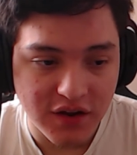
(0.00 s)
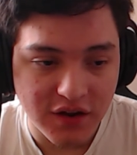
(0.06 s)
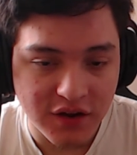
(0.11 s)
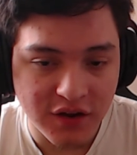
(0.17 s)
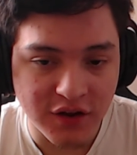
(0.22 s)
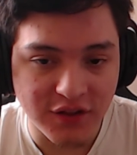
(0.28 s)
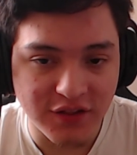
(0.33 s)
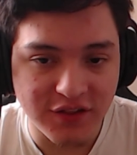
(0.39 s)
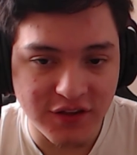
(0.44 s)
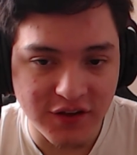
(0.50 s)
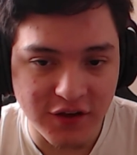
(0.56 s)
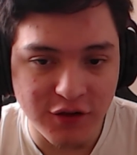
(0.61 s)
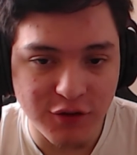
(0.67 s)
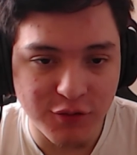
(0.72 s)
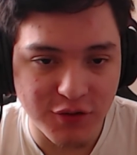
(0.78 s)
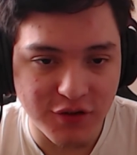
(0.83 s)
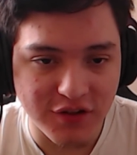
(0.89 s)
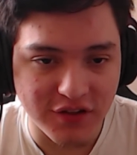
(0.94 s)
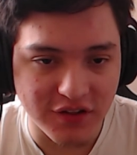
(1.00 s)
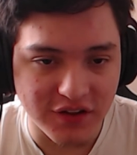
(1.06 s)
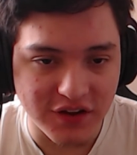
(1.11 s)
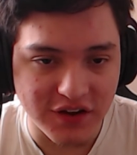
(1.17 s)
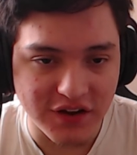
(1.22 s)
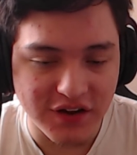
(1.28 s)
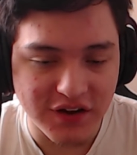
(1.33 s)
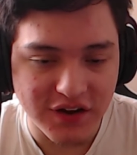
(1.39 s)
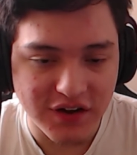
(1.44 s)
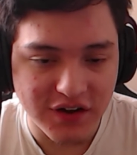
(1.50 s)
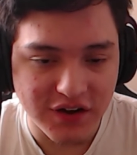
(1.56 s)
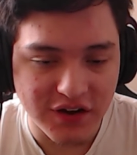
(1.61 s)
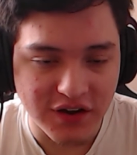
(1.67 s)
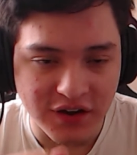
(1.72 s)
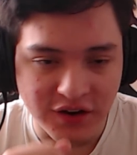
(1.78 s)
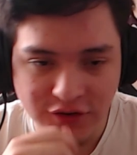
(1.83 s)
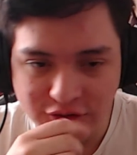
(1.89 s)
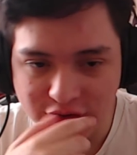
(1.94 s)
continuously.
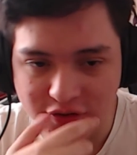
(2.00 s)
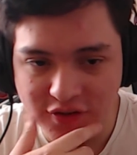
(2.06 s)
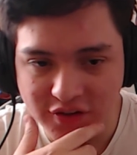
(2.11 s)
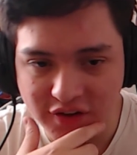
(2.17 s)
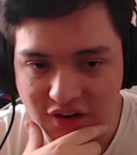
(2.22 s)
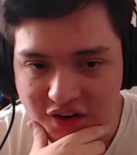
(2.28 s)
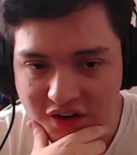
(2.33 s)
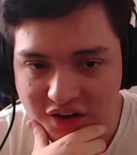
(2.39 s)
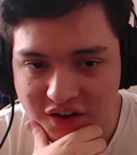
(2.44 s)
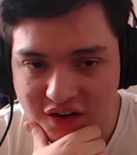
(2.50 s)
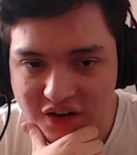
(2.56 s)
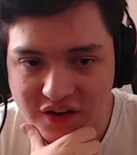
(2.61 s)
Interesting.